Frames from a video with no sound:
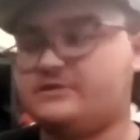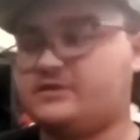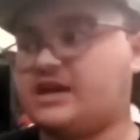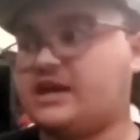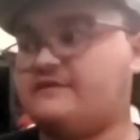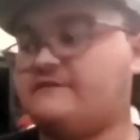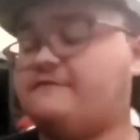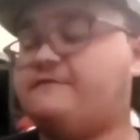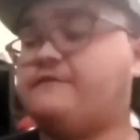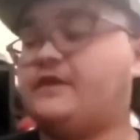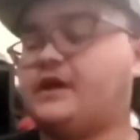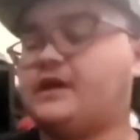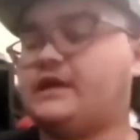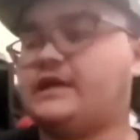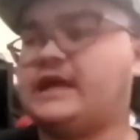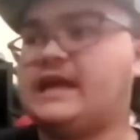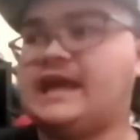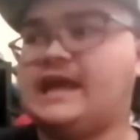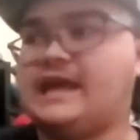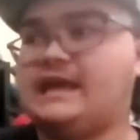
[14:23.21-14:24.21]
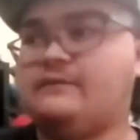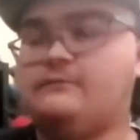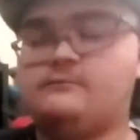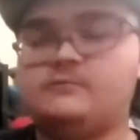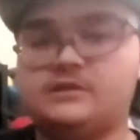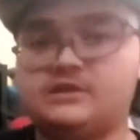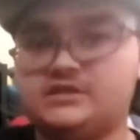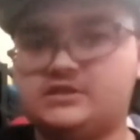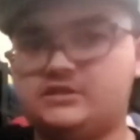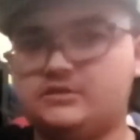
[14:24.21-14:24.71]
which I fucking
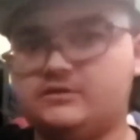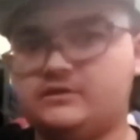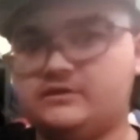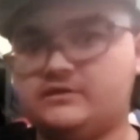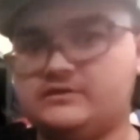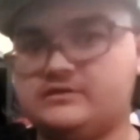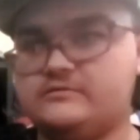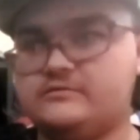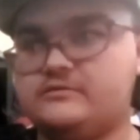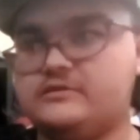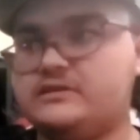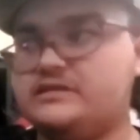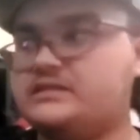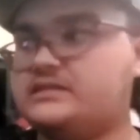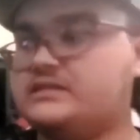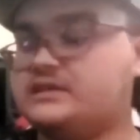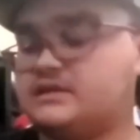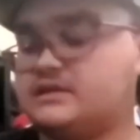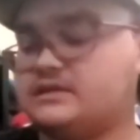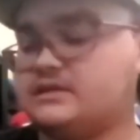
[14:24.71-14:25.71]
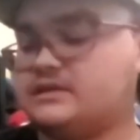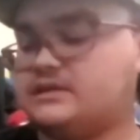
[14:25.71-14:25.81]
hate when studios do this.